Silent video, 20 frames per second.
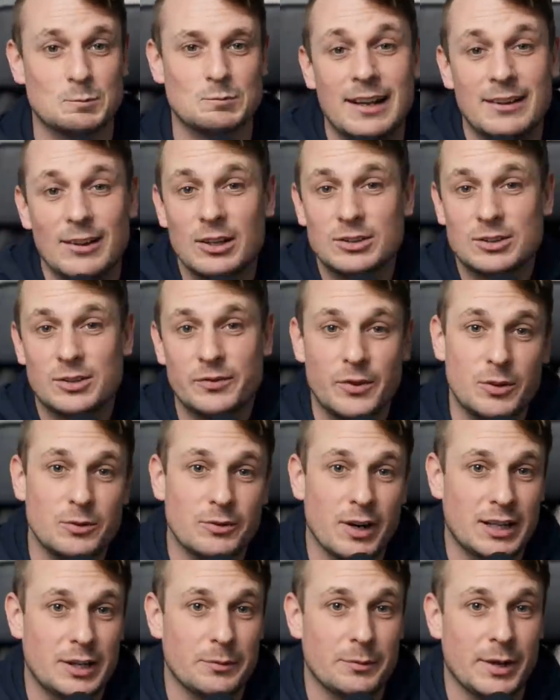and lots of you
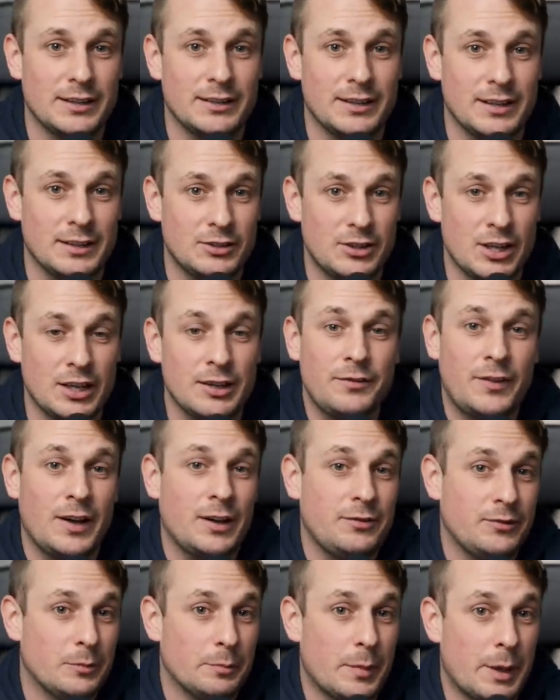recommended Jennifer
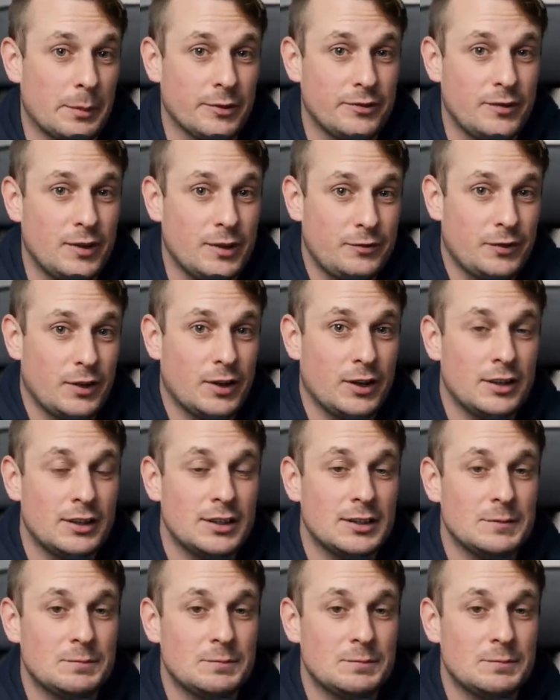from Mama Fofa.